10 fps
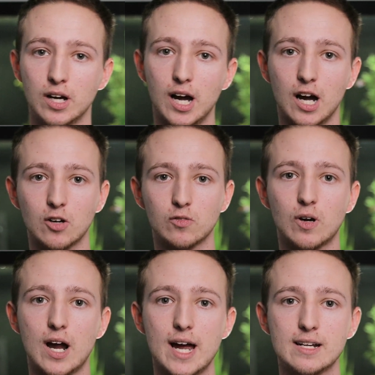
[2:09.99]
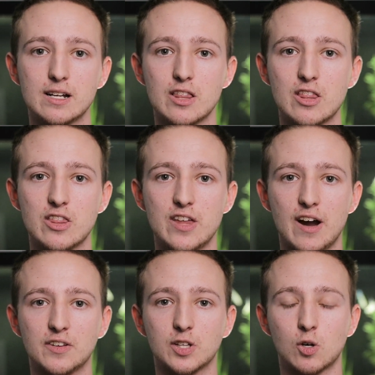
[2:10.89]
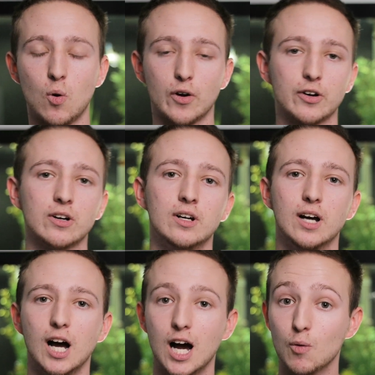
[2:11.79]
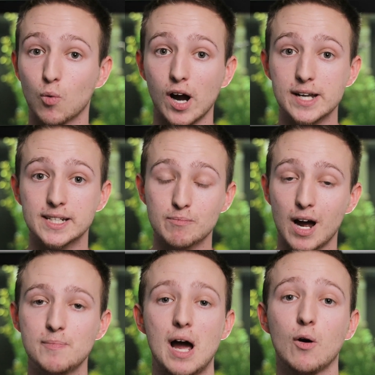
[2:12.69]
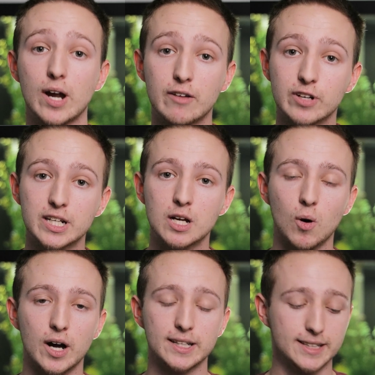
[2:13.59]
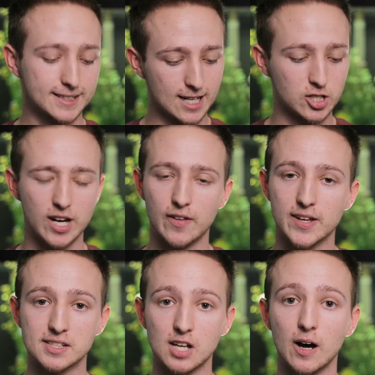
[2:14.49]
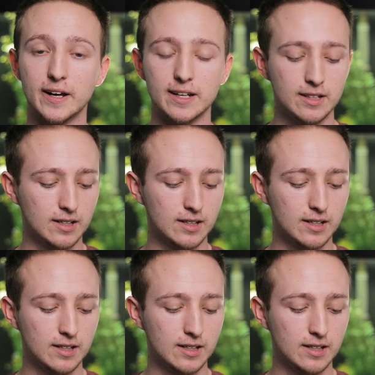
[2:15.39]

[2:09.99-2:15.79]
right there in the corner, where I did my Powerhead video on it. That's actually how they saw it.